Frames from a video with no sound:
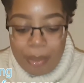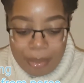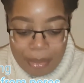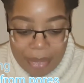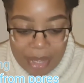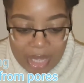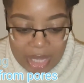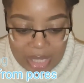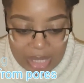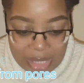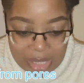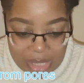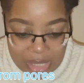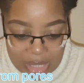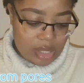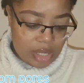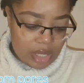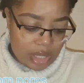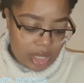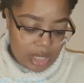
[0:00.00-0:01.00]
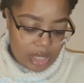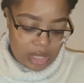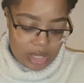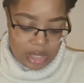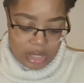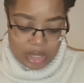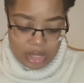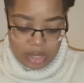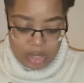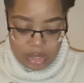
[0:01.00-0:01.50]
but so I guess
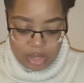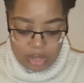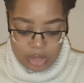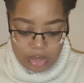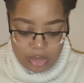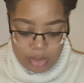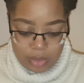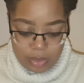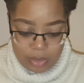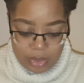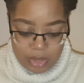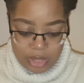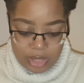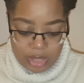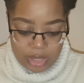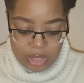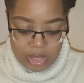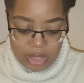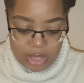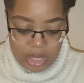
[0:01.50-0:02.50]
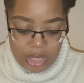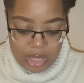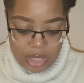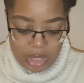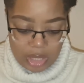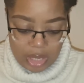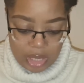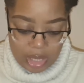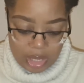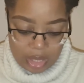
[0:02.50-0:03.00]
this is to do with
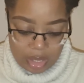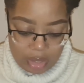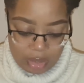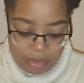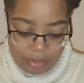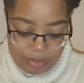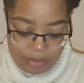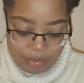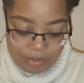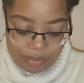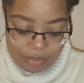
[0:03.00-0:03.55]
skincare.